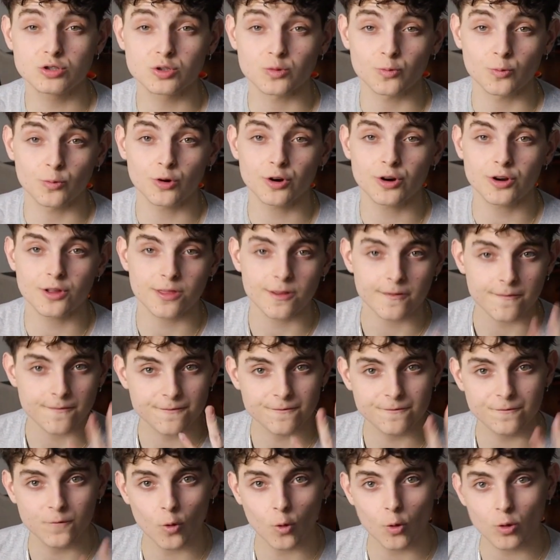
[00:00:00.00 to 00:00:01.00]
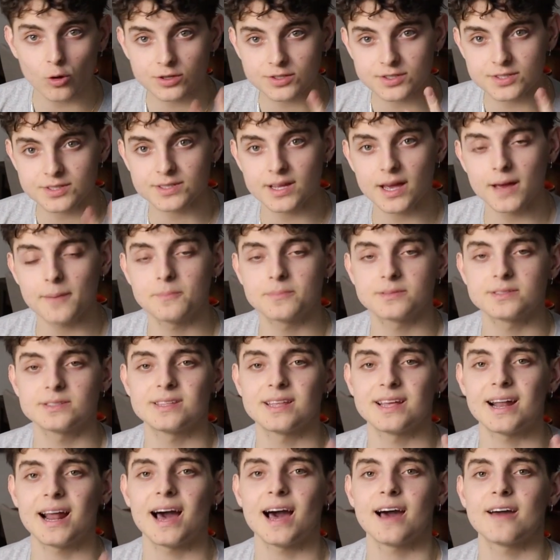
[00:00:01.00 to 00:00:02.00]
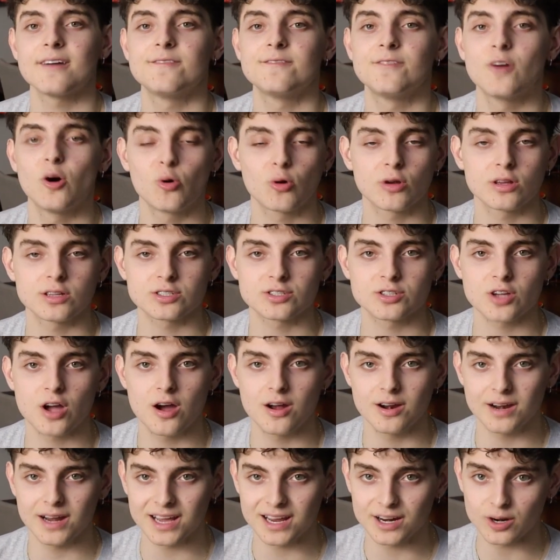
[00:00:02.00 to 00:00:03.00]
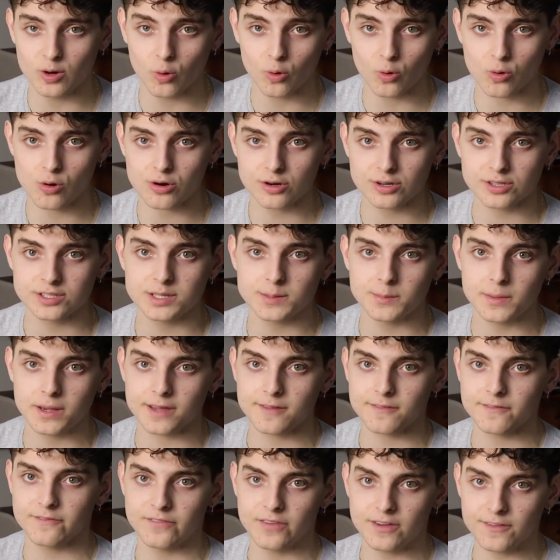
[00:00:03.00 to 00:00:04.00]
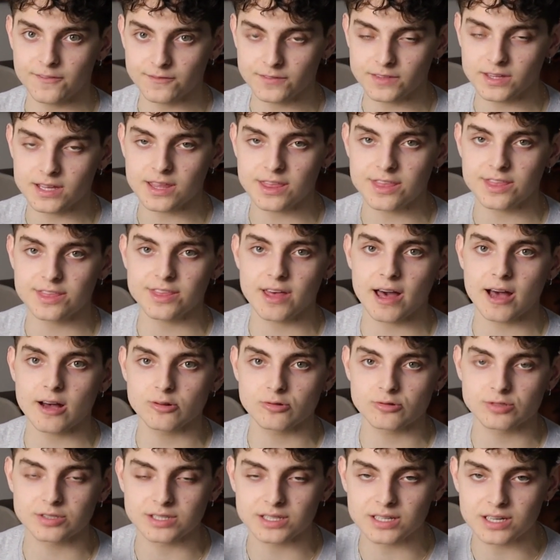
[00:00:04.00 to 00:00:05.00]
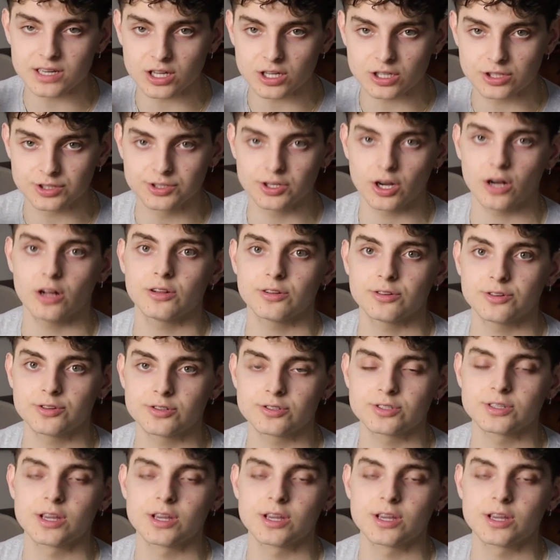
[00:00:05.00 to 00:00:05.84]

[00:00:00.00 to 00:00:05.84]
were the 4 steps that I focused on in order to make $50,000